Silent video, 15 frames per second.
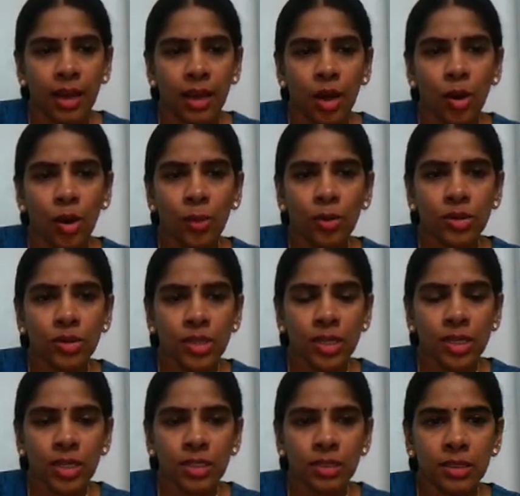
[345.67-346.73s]

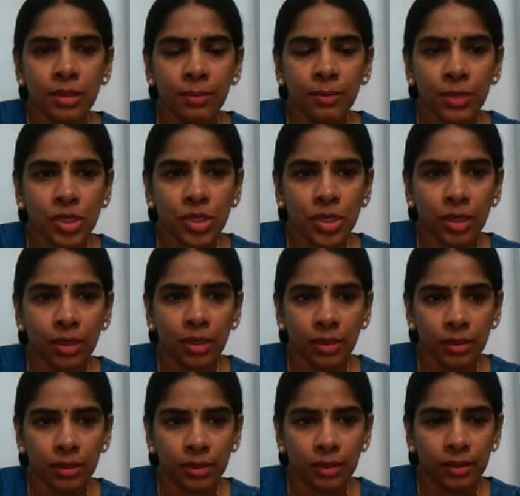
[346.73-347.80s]
homogeneous mixture.
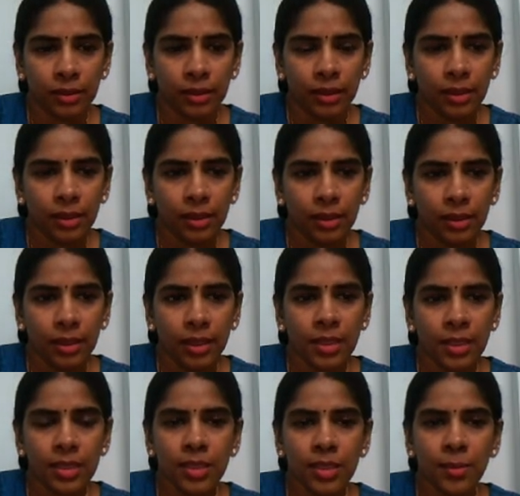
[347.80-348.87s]
It
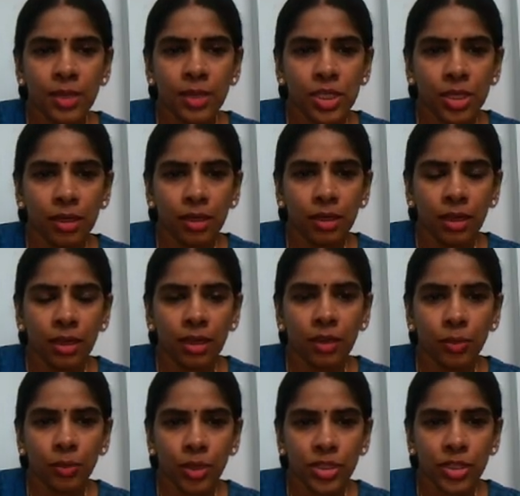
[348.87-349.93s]
is a mixture
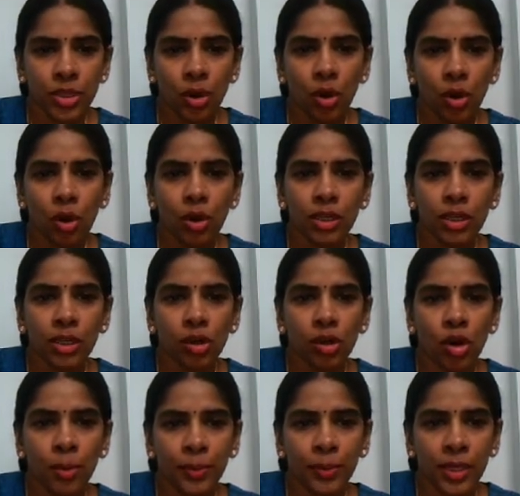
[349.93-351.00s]
in which all the
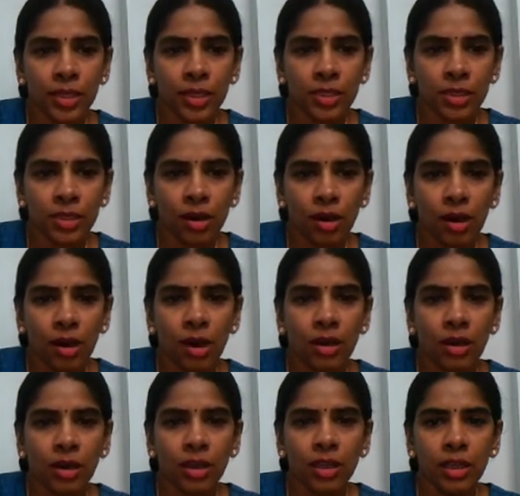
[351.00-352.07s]
components
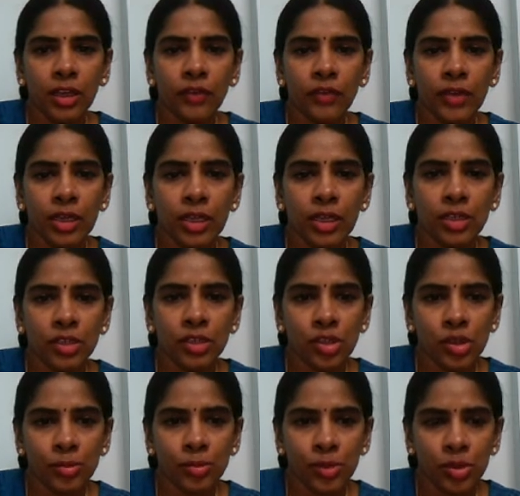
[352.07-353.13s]
are evenly
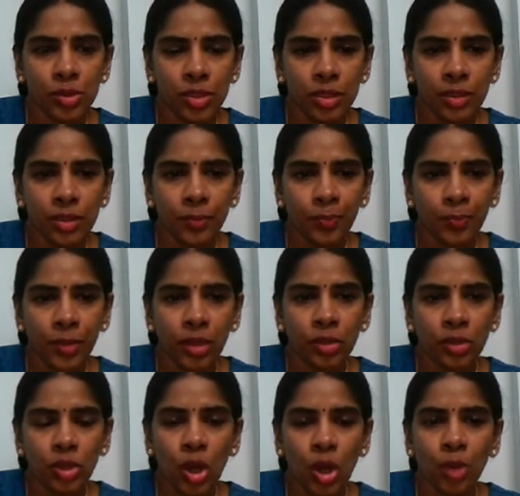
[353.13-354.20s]
distributed
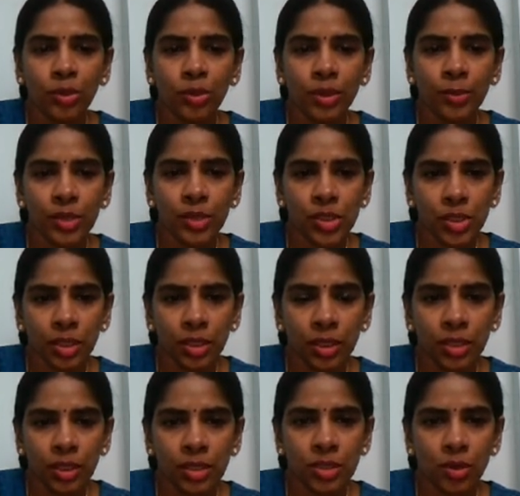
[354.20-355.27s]
throughout the mixture,
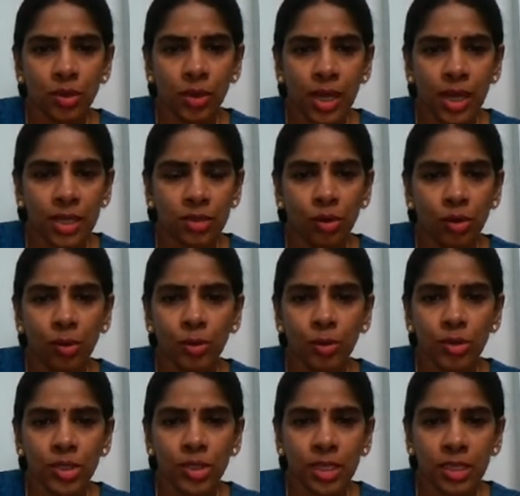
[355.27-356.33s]
is known as
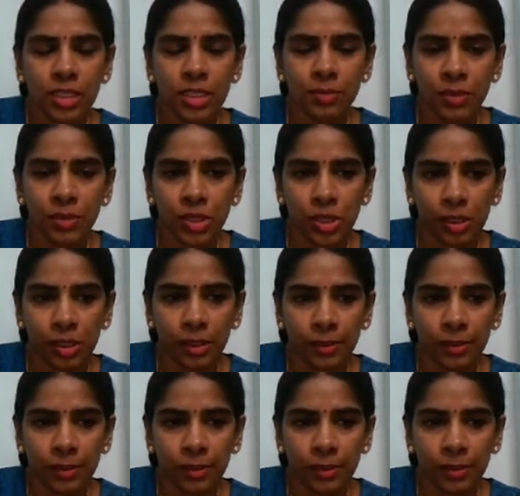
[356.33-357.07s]
homogeneous mixture.